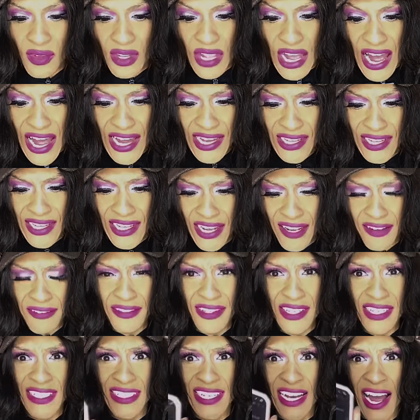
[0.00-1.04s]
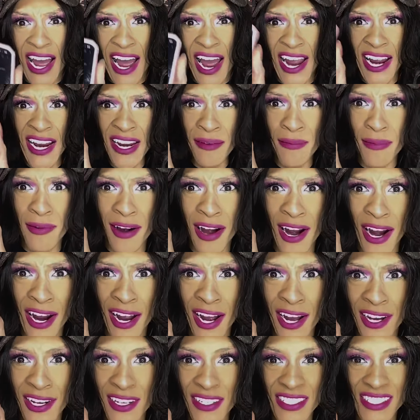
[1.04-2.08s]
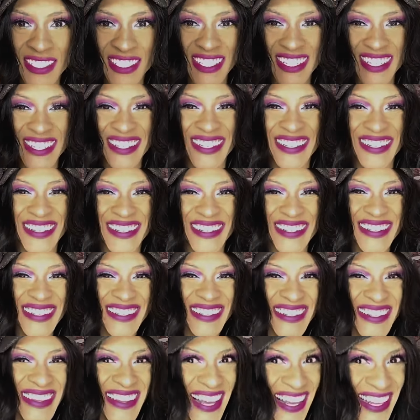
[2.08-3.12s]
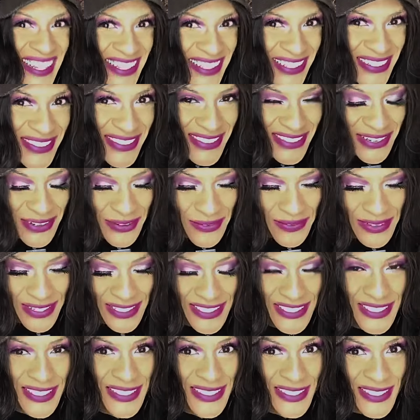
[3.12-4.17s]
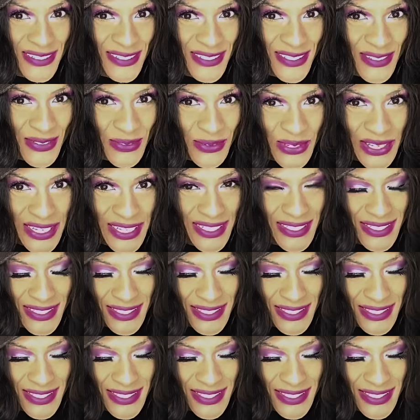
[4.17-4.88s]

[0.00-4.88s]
I love these eyebrows. Thank you so much. You're so sweet.